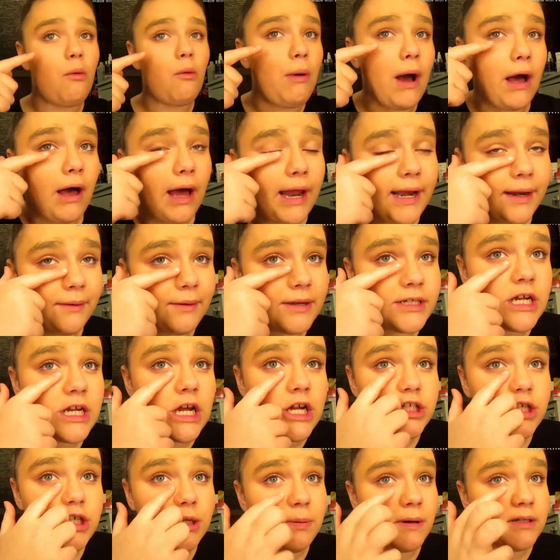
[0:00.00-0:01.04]
Well, anyways,
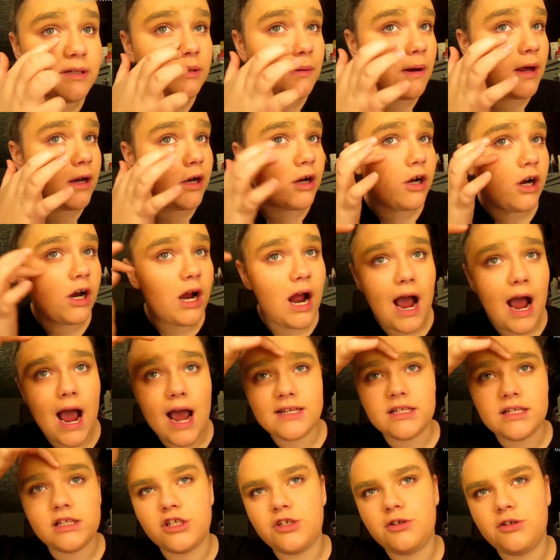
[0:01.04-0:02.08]
she puts them under her
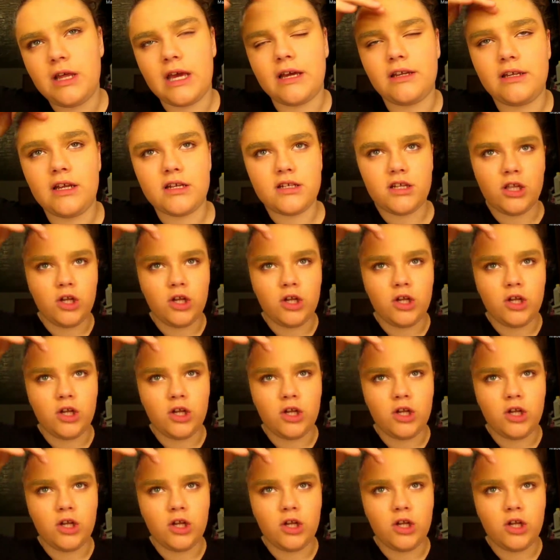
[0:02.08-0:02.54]
eyes and she like does